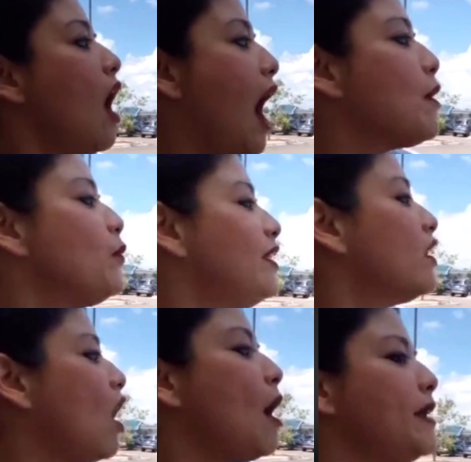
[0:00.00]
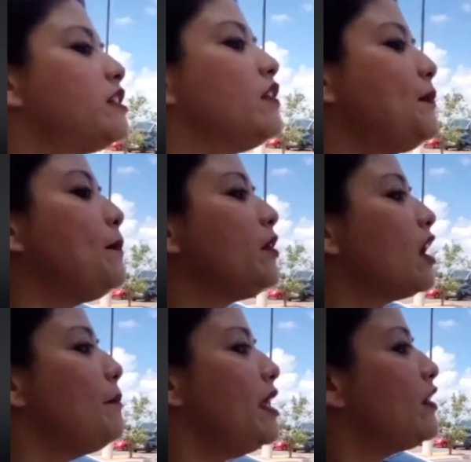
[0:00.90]
I read the comments of the people that
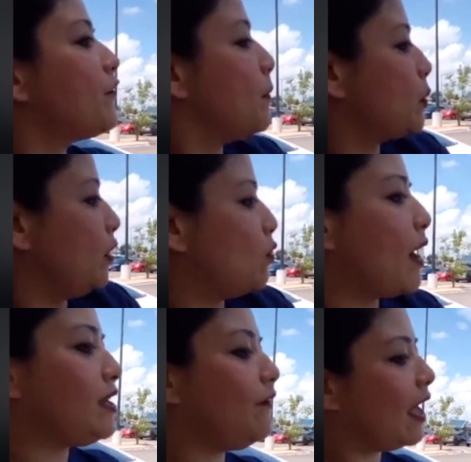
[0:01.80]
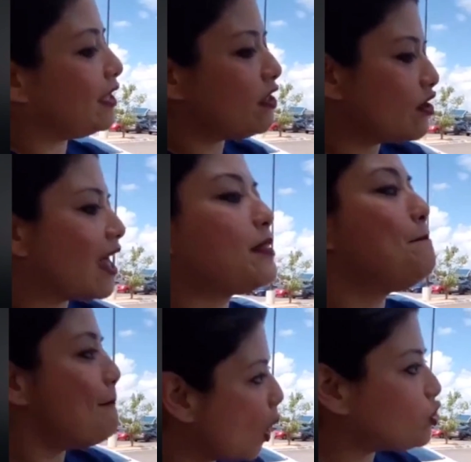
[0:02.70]
come in. They're from the Rio Grande Valley. They're not the
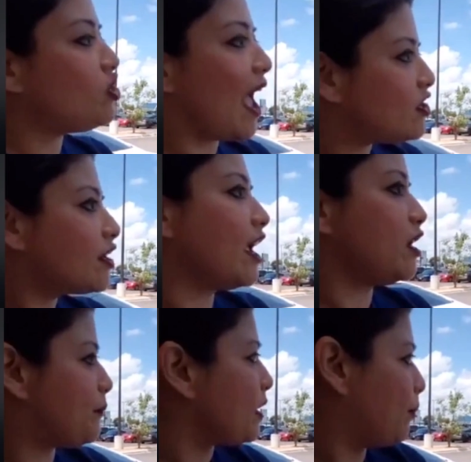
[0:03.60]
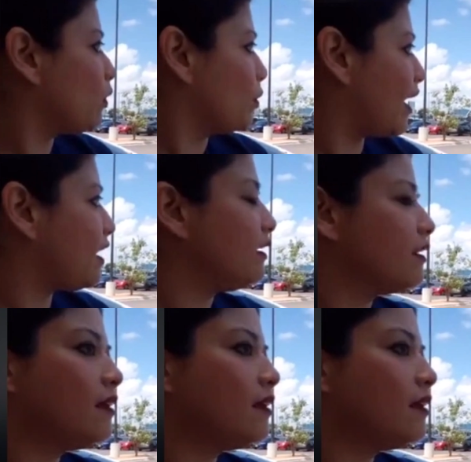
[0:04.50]
most educated people, okay?